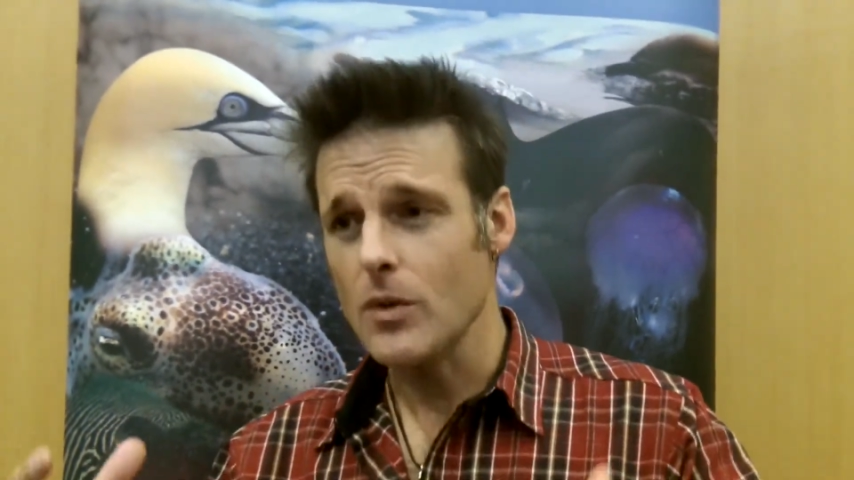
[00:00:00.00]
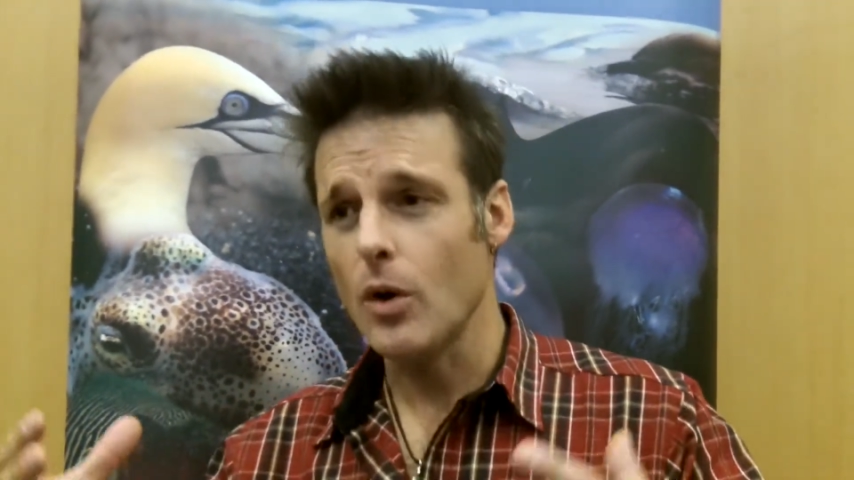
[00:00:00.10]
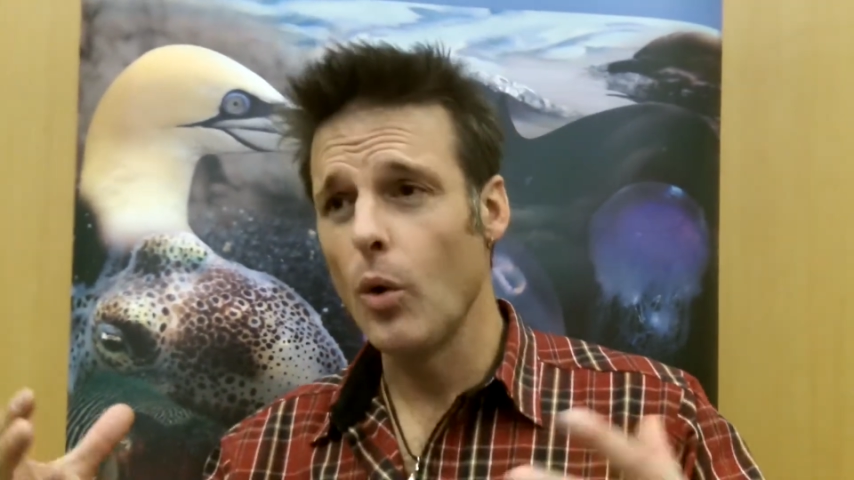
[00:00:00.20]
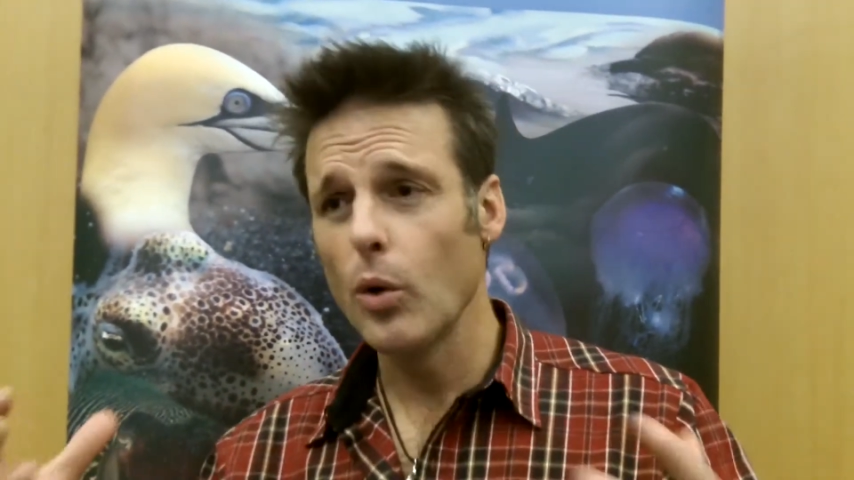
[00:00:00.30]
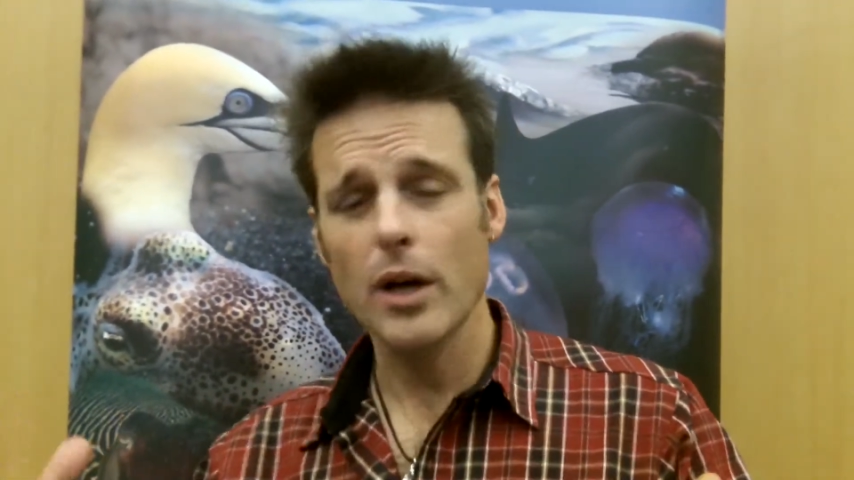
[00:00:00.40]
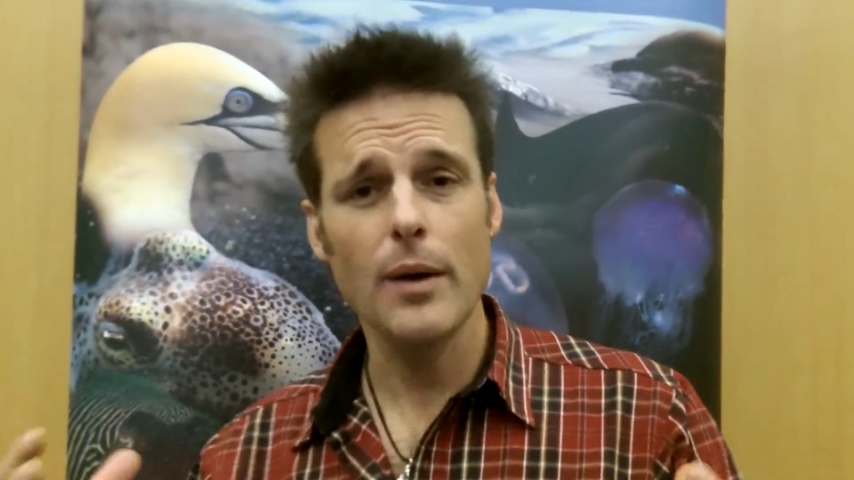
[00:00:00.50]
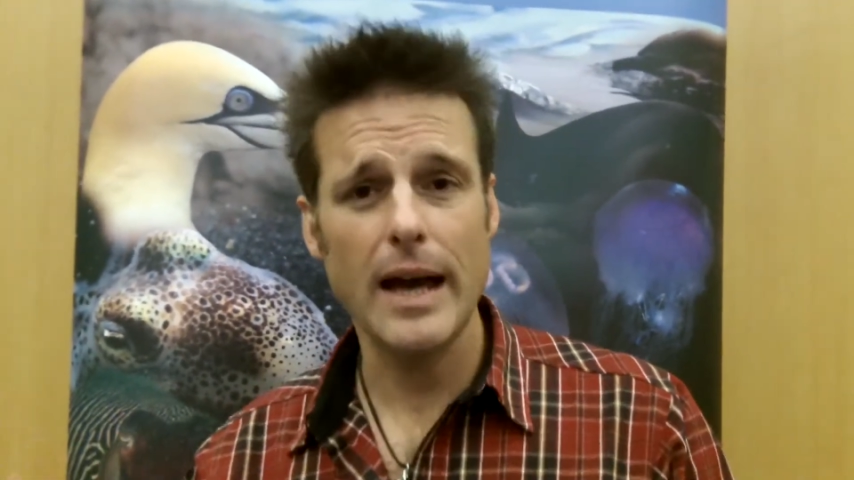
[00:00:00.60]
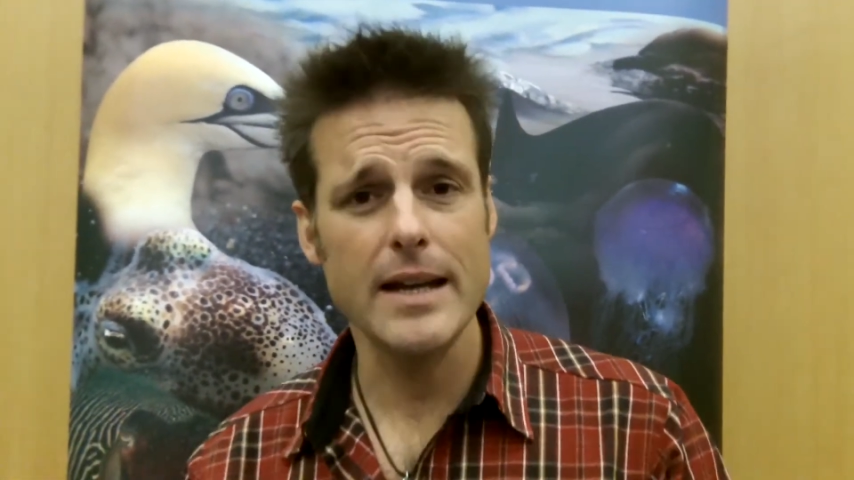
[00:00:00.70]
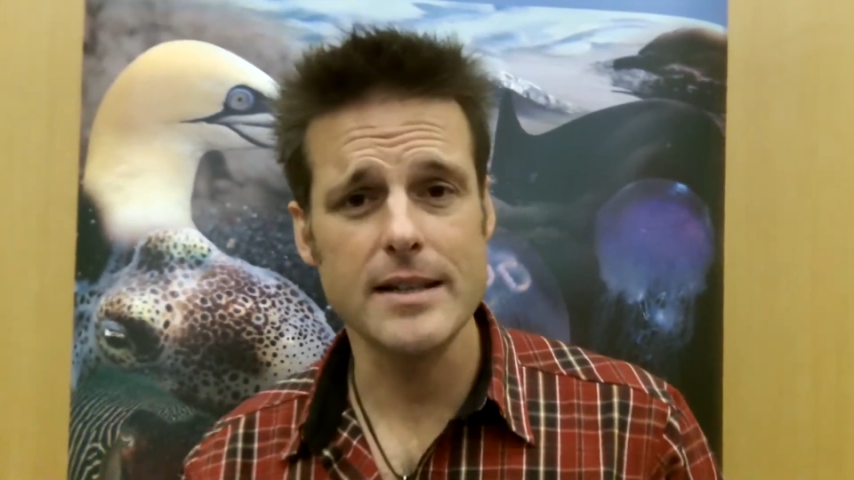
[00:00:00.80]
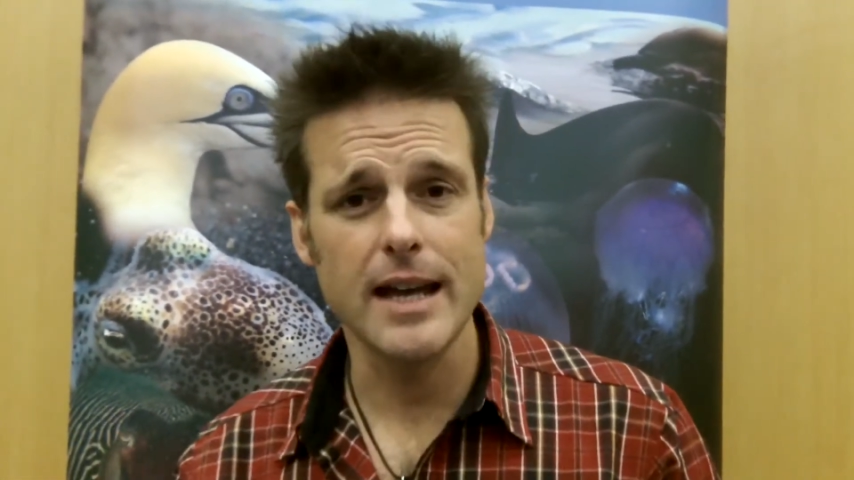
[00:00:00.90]
all go
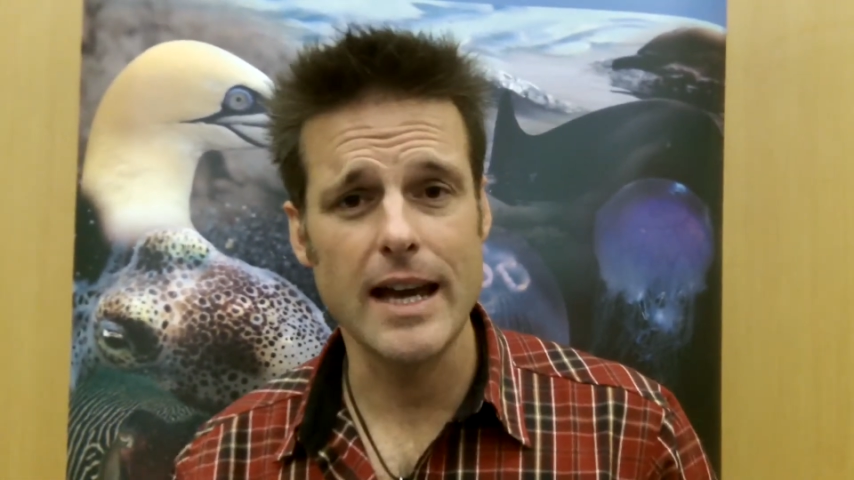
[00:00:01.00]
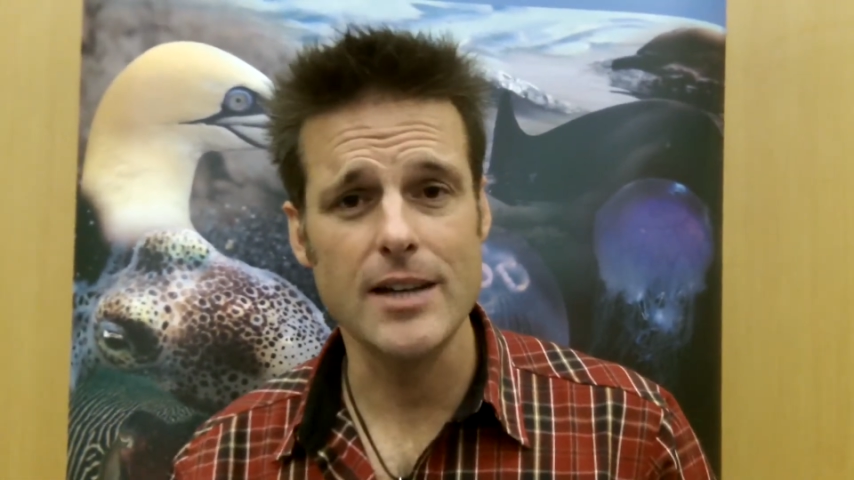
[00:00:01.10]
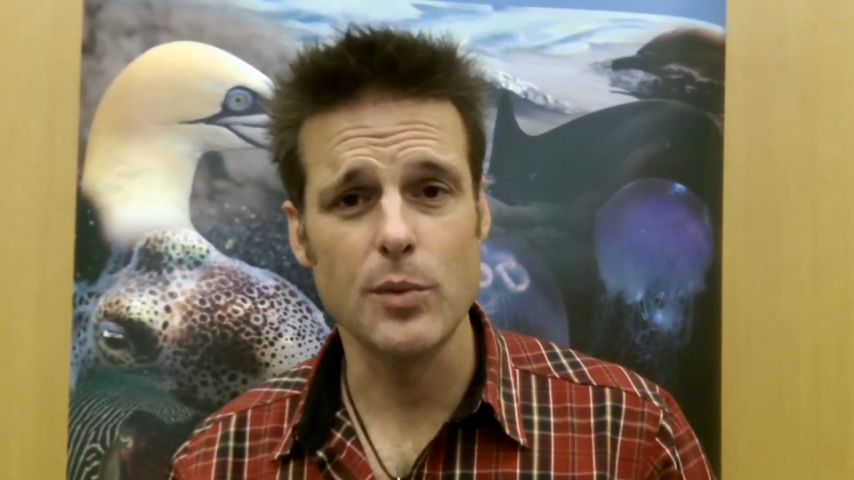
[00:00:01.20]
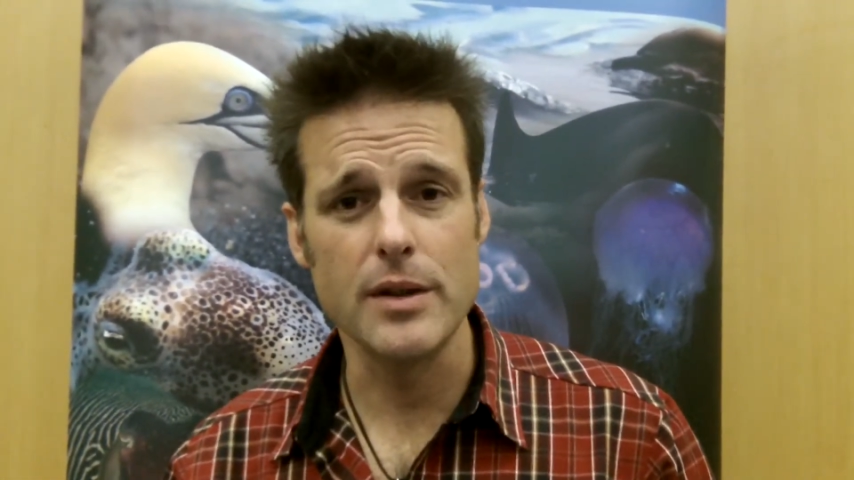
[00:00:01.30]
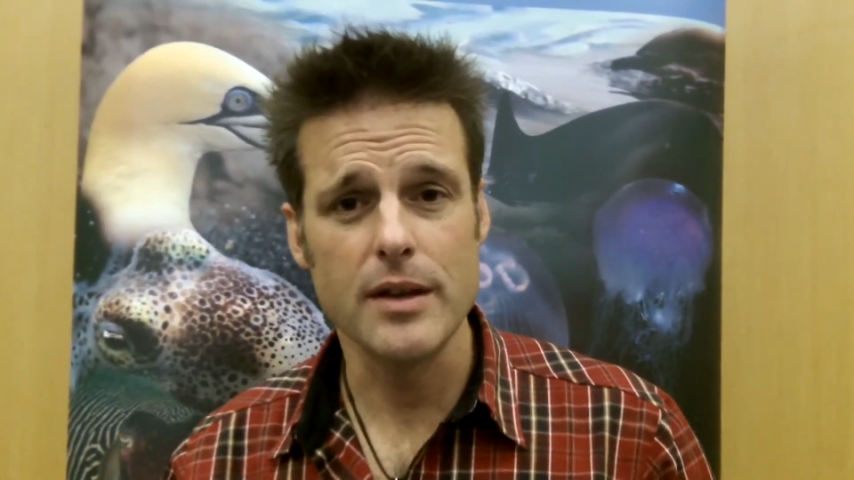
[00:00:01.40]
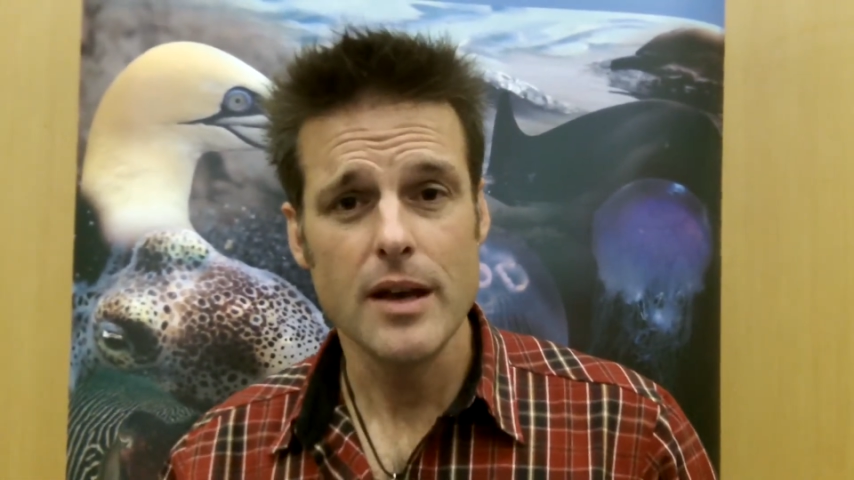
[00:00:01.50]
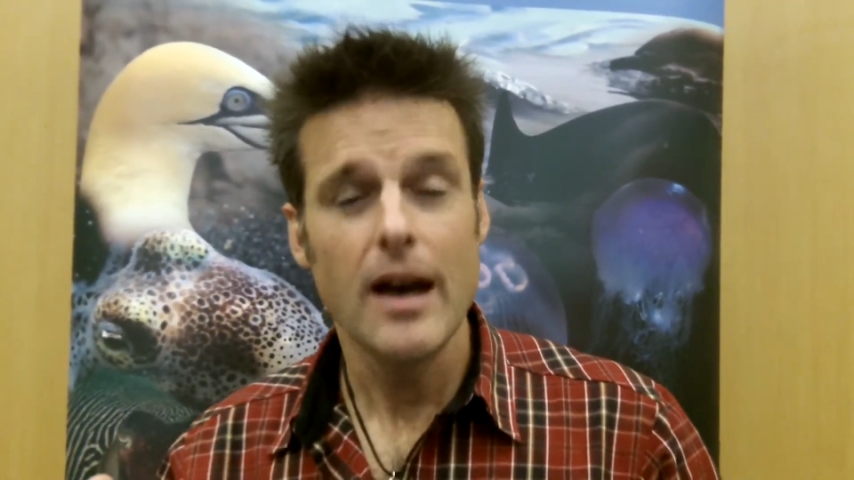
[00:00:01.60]
hand in hand with